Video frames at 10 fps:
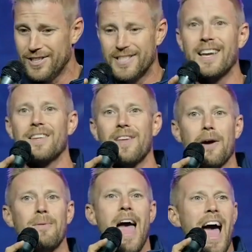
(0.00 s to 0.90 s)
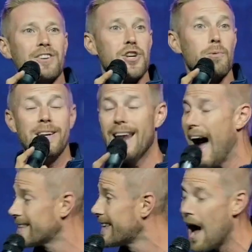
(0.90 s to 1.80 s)
sitting there and she would
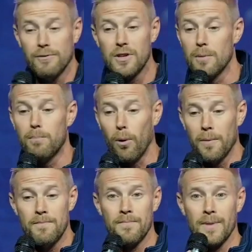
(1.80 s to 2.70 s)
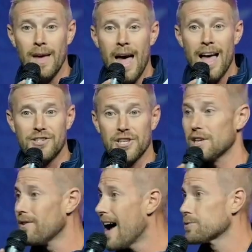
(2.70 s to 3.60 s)
not dive into the pool. She's the
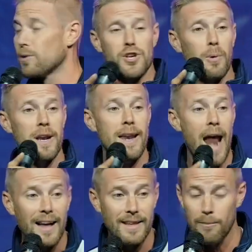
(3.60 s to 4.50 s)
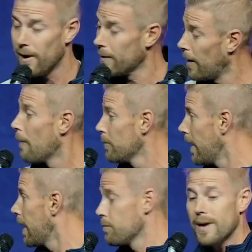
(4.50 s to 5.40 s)
last one. She would not. I'm like, oh,
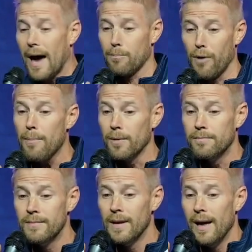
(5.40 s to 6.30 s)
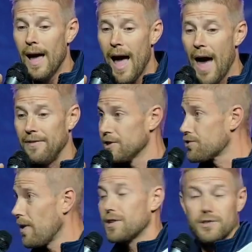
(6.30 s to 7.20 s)
honey, we got a problem. And the
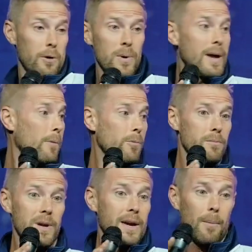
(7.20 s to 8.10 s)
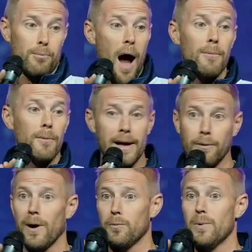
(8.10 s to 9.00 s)
instructor's like, we got a problem. Like
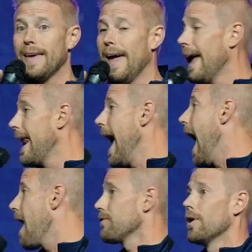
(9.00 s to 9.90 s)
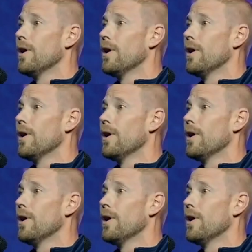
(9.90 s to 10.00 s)
we can't have her